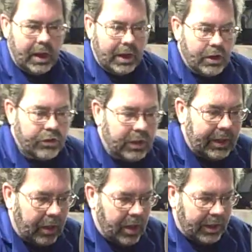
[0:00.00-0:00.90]
Initially
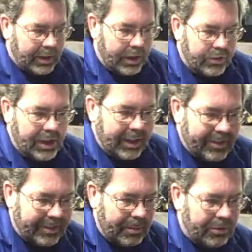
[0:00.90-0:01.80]
learning these things
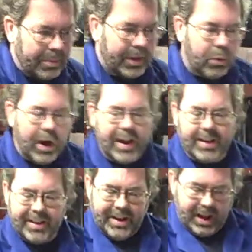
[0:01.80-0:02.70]
seems to be quite
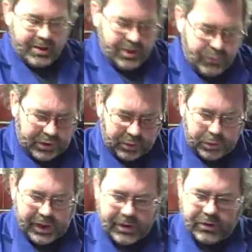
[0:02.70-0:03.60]
a difficult
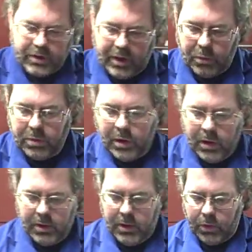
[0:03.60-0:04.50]
thing to do,
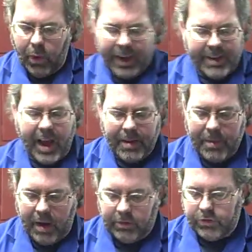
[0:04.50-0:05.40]
quite
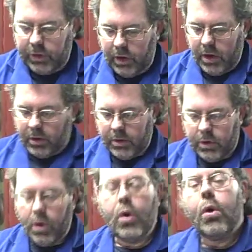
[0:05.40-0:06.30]
nightmarish to learn.
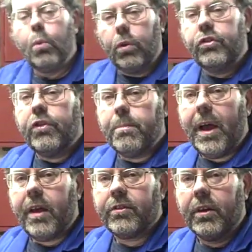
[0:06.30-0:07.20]
Once you've
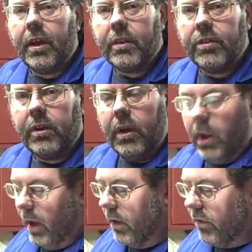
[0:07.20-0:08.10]
mastered it,
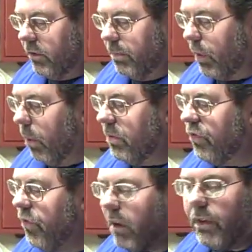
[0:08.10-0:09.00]
it becomes
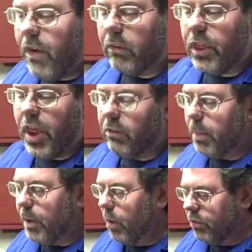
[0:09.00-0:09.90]
very, very
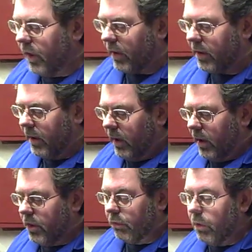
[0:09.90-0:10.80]
therapeutic
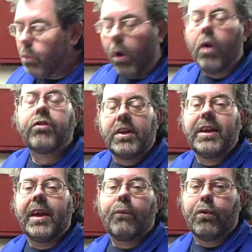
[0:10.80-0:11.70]
and the rewards that you
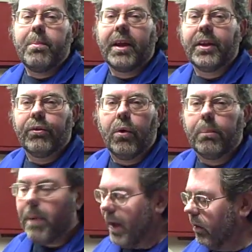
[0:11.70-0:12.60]
get from making your own
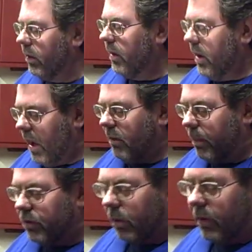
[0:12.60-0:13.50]
panel are
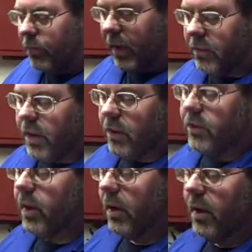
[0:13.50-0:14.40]
absolutely fantastic.